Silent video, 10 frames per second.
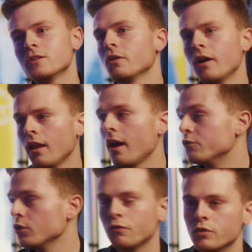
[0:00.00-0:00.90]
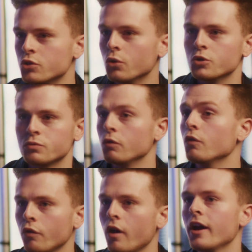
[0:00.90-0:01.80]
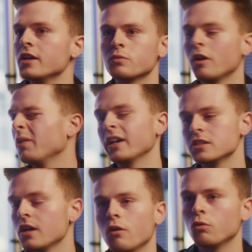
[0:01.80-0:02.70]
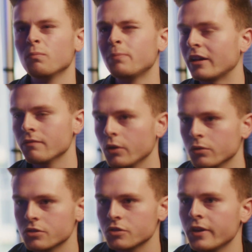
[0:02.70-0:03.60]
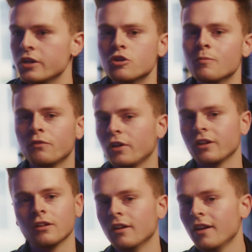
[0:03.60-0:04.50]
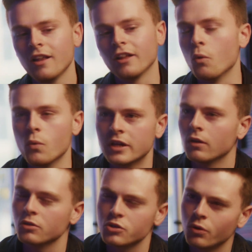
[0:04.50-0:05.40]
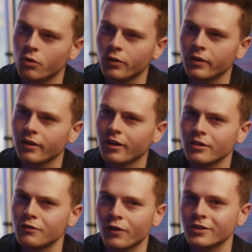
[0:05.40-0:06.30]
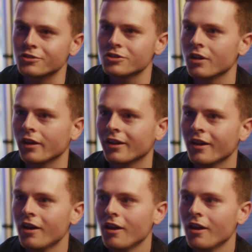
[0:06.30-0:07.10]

So I've done a few tours with other artists where I play guitar or backing vocals or something. You come off like a week-long tour and you find you're just like